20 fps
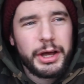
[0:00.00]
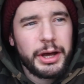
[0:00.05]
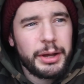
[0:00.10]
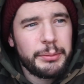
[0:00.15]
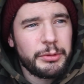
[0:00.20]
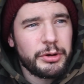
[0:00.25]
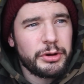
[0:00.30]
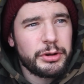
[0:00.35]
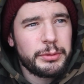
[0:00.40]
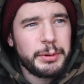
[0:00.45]

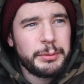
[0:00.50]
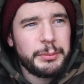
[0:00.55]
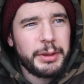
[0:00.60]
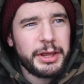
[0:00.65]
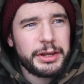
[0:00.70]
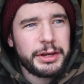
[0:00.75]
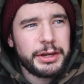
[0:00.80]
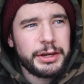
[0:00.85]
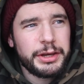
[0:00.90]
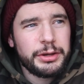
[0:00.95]
I'm not going to be
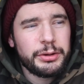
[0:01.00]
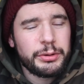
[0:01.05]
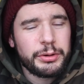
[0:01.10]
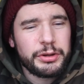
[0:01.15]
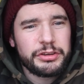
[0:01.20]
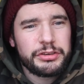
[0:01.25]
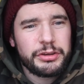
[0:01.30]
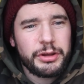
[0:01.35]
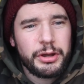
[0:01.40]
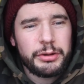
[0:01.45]
making any
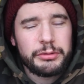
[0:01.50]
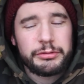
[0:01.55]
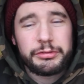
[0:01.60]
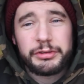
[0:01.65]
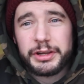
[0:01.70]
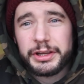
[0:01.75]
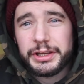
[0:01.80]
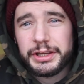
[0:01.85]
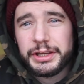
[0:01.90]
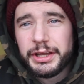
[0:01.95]
noise, so
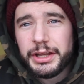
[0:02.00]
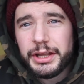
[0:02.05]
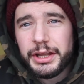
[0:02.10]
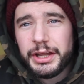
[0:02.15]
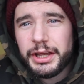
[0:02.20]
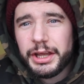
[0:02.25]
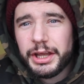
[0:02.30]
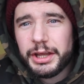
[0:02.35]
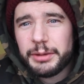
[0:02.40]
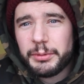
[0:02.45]
hopefully
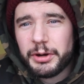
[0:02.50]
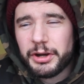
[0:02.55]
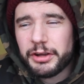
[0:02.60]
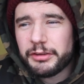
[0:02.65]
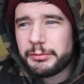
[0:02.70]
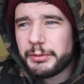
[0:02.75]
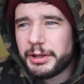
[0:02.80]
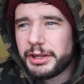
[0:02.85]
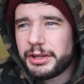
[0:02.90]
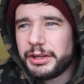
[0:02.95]
it might
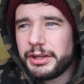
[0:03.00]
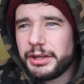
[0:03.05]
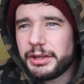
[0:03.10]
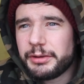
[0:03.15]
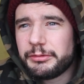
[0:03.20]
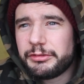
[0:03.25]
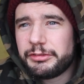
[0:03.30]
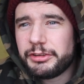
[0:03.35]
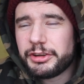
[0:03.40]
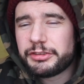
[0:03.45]
have meant the
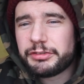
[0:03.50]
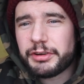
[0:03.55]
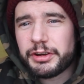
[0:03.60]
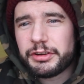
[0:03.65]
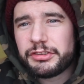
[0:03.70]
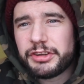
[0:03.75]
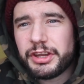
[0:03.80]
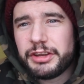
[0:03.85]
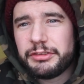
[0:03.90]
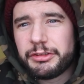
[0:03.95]
fish
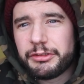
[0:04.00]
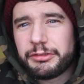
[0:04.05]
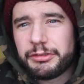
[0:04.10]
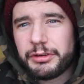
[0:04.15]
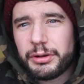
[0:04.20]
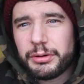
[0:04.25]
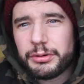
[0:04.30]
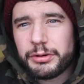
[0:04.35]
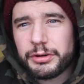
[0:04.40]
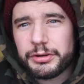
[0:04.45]
felt safer for
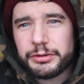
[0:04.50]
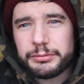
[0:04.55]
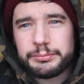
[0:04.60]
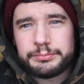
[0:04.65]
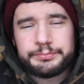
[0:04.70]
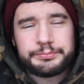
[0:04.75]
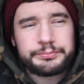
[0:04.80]
longer.